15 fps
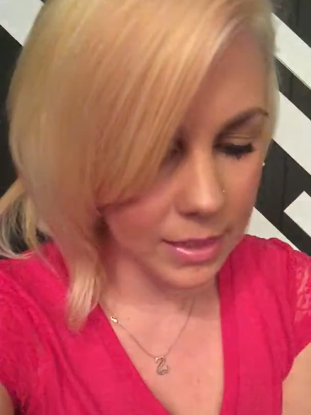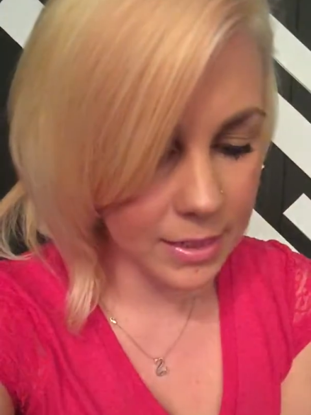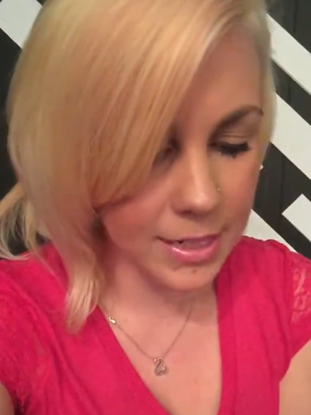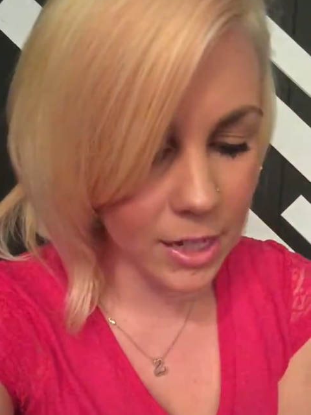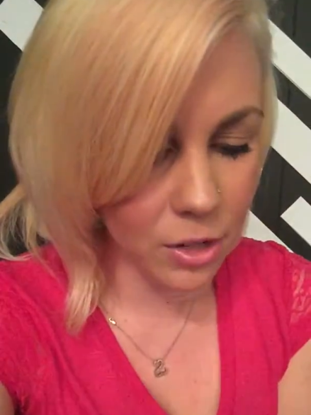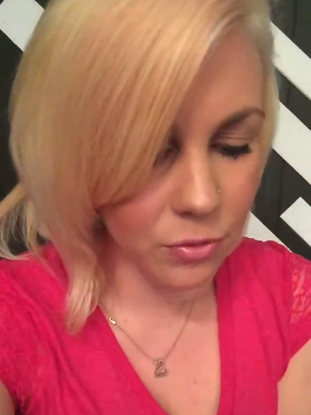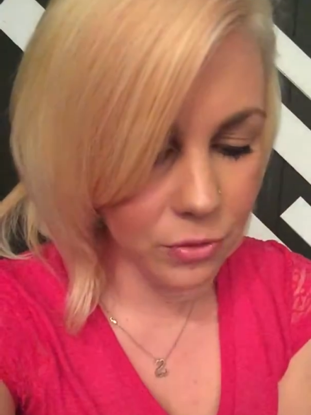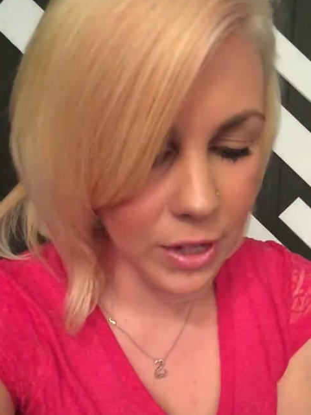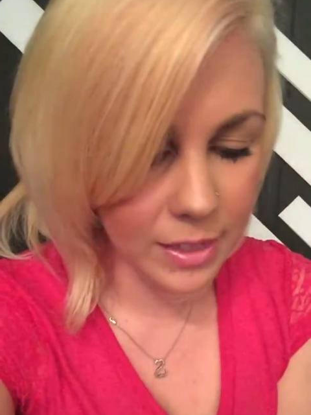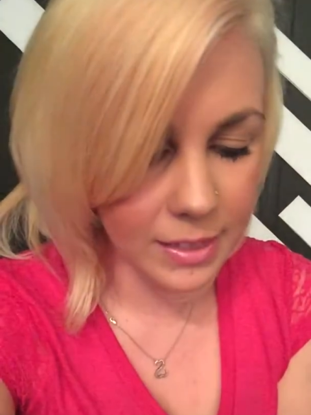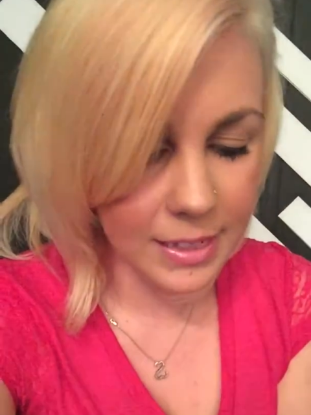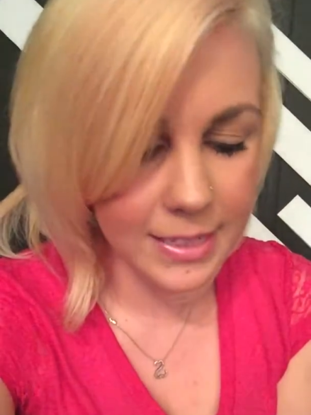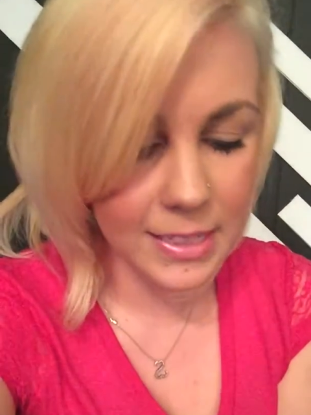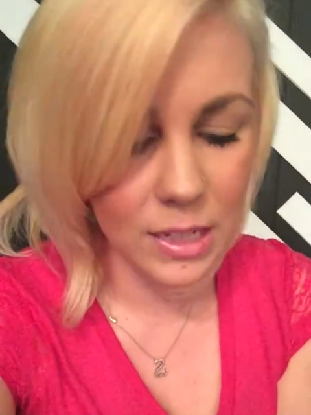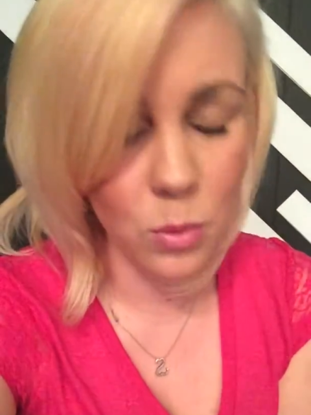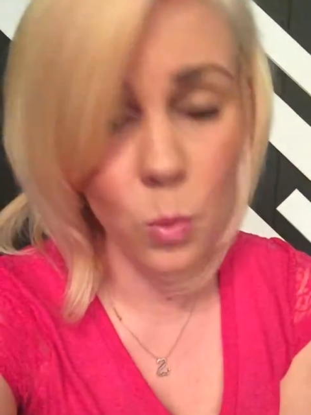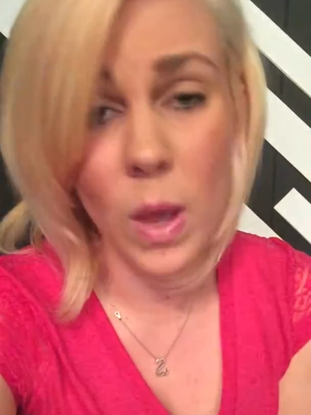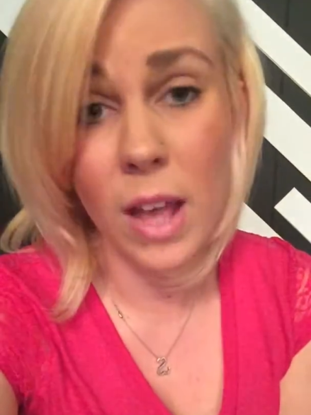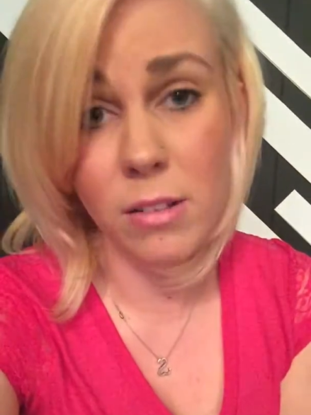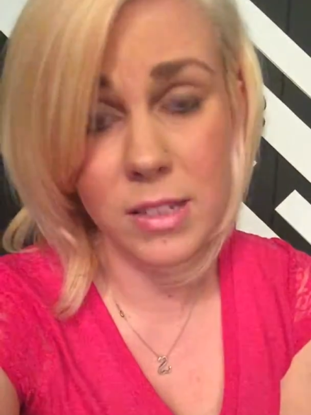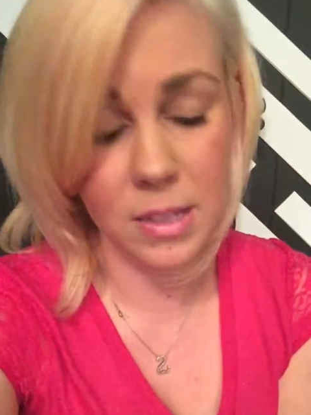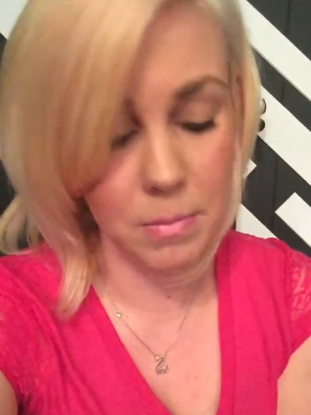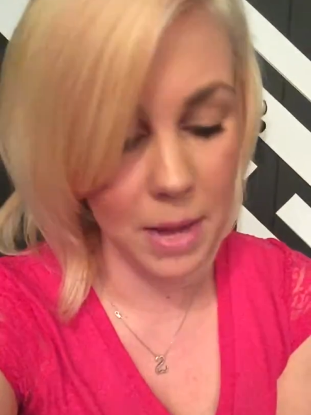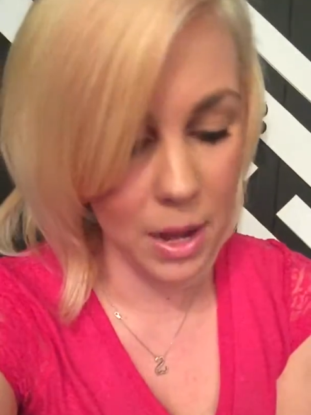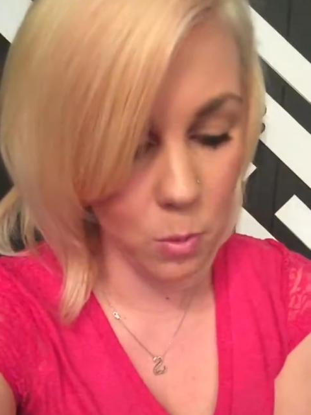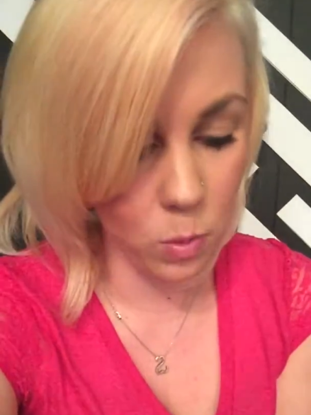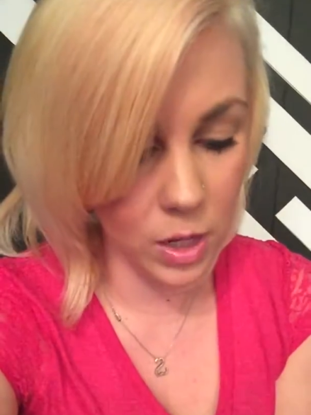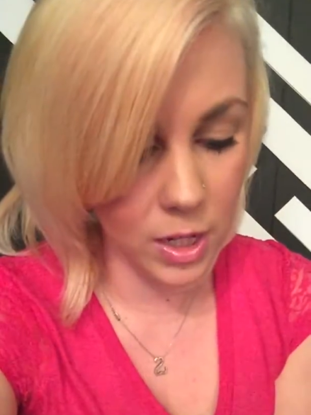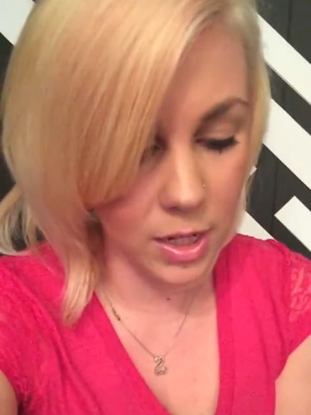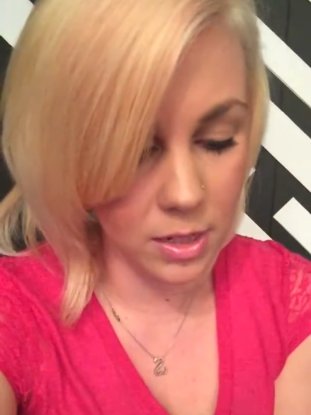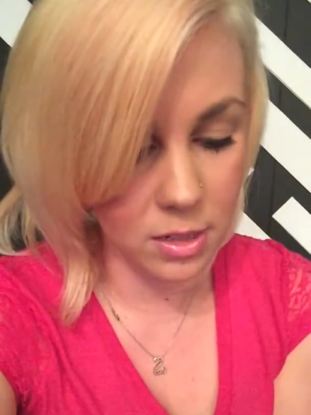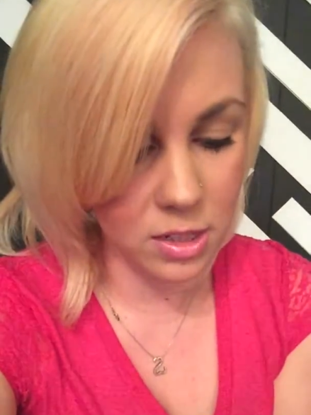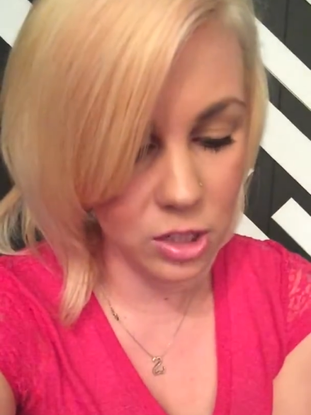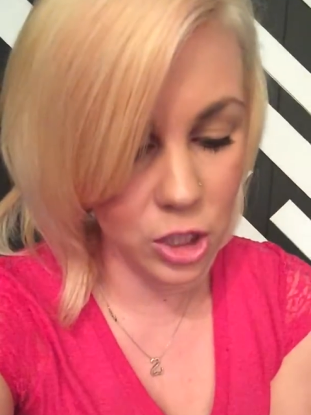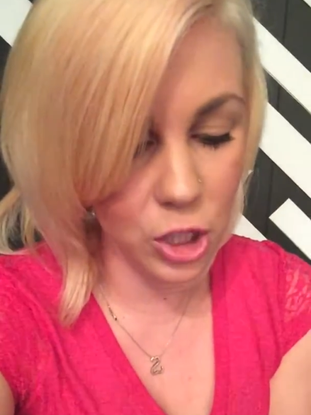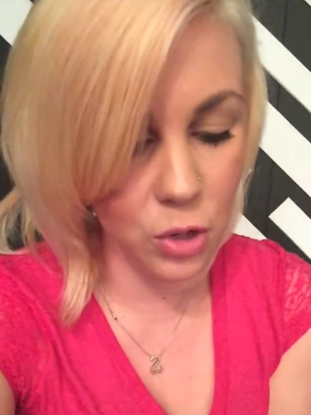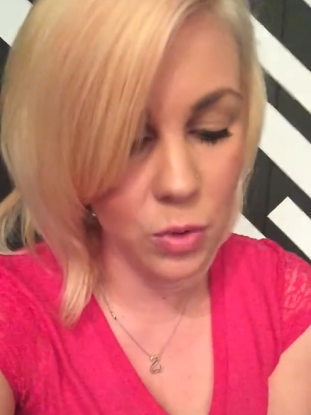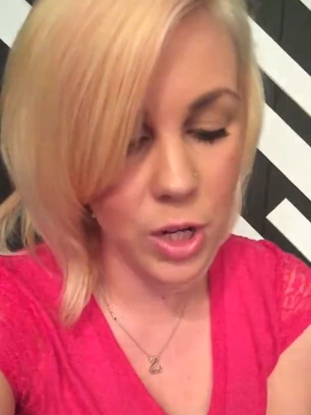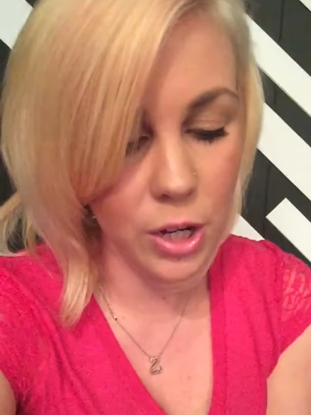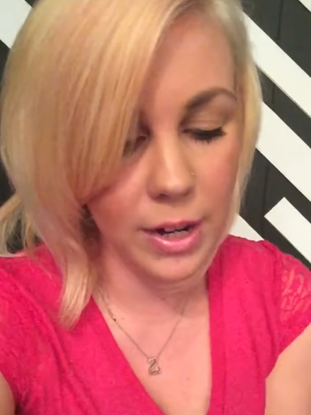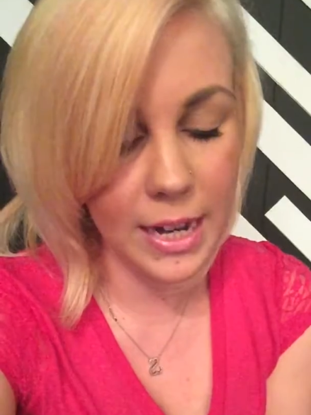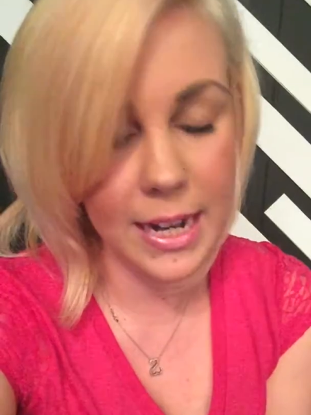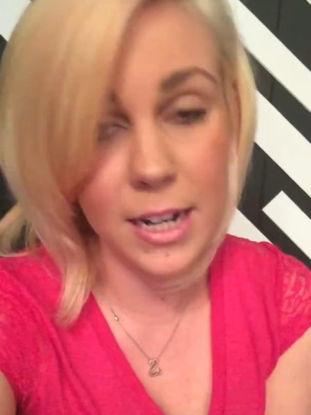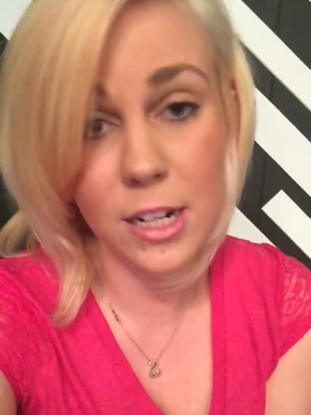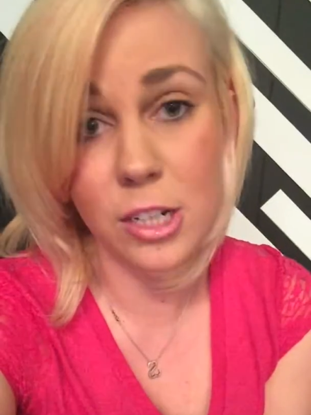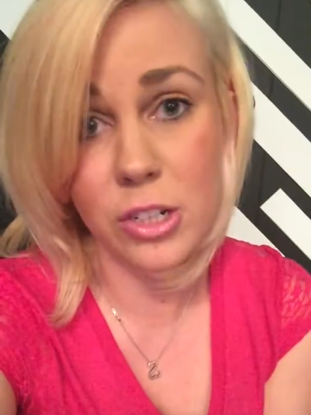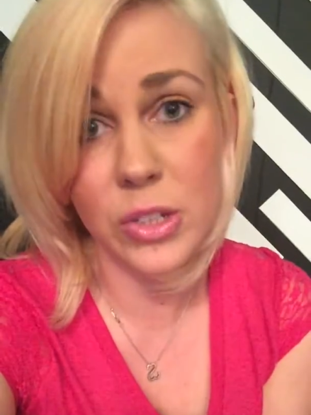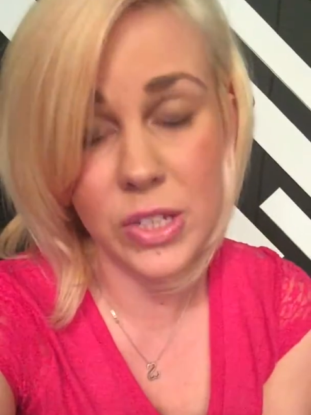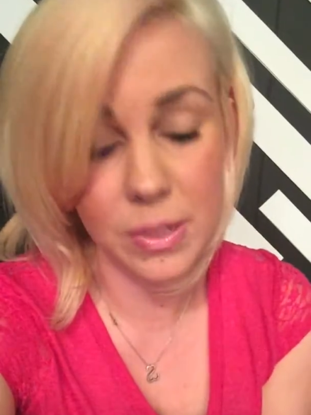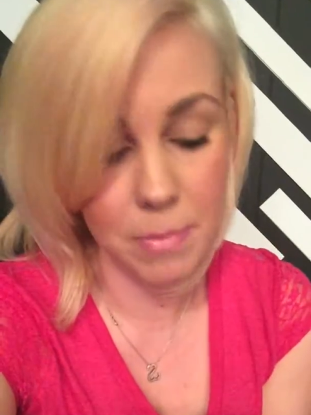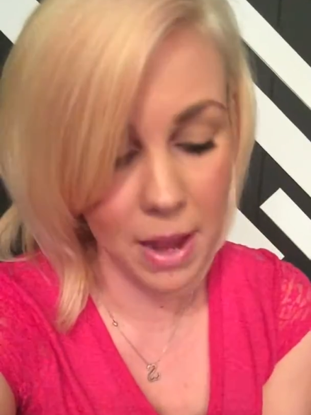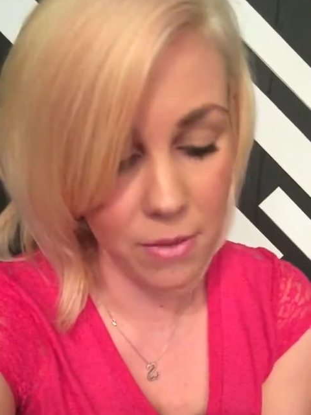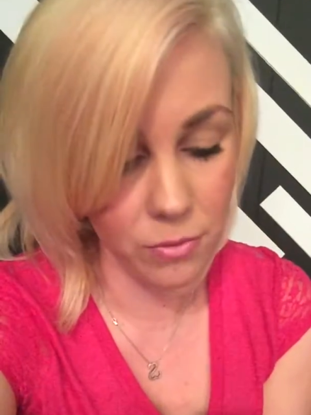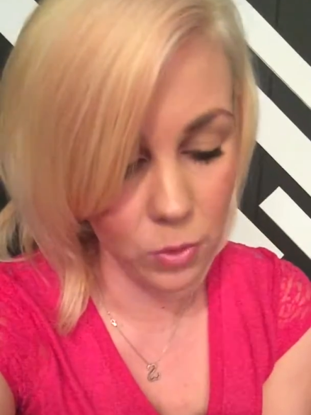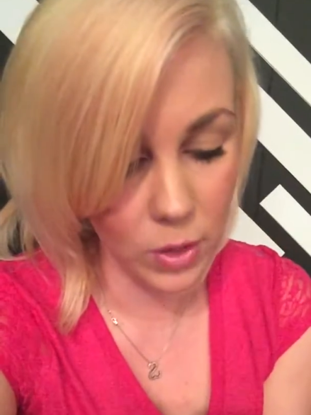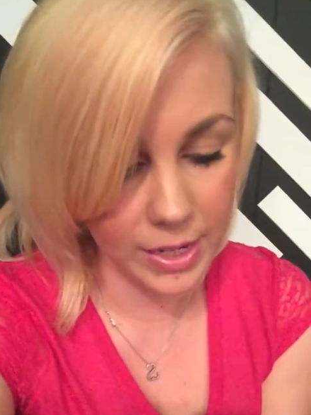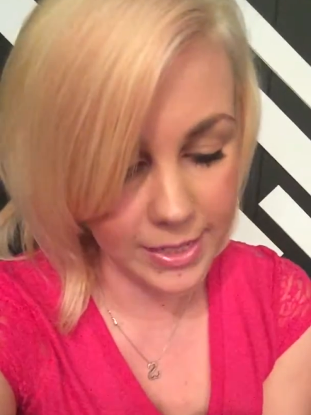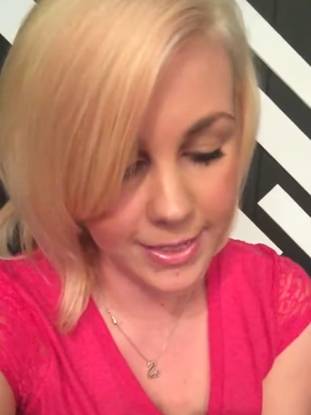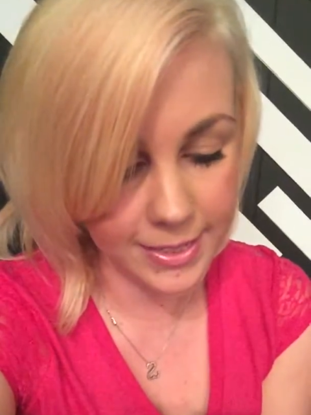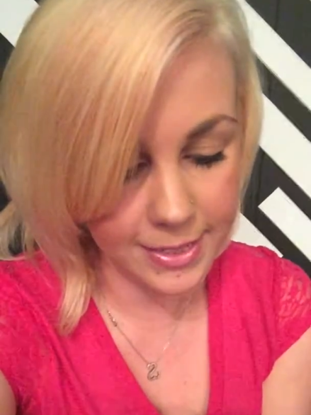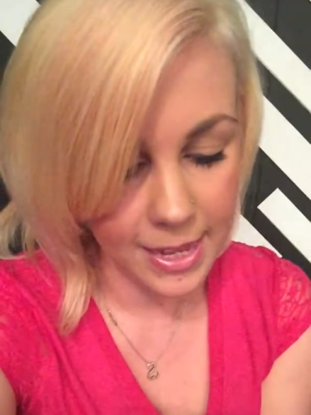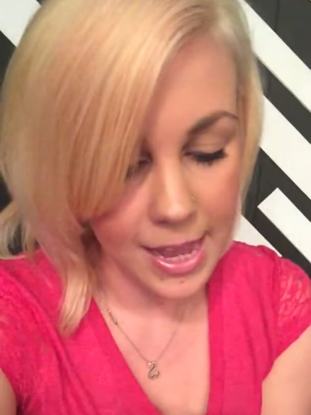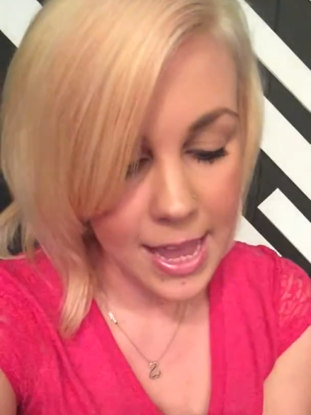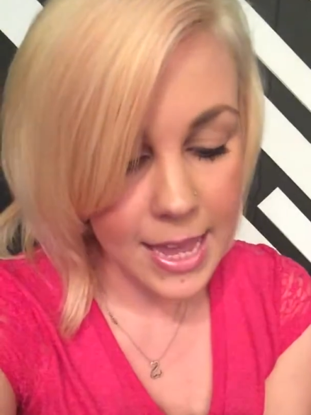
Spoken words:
Dear friend, listen well to my words. Tune your ears to my voice.